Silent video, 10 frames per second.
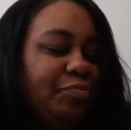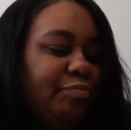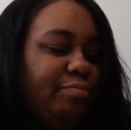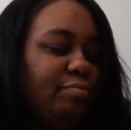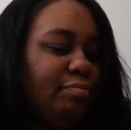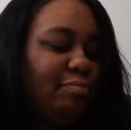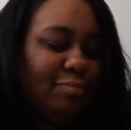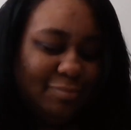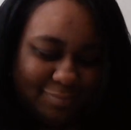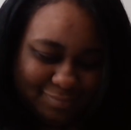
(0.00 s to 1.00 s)

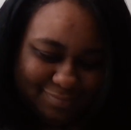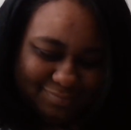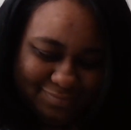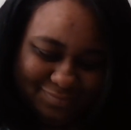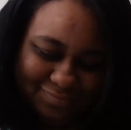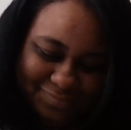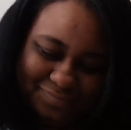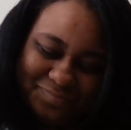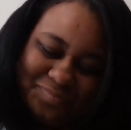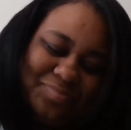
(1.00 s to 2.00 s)

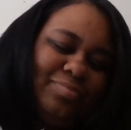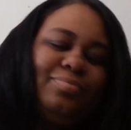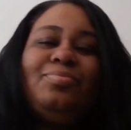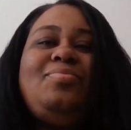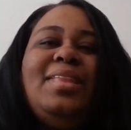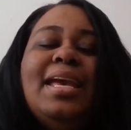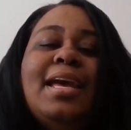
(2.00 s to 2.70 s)
(no one is talking)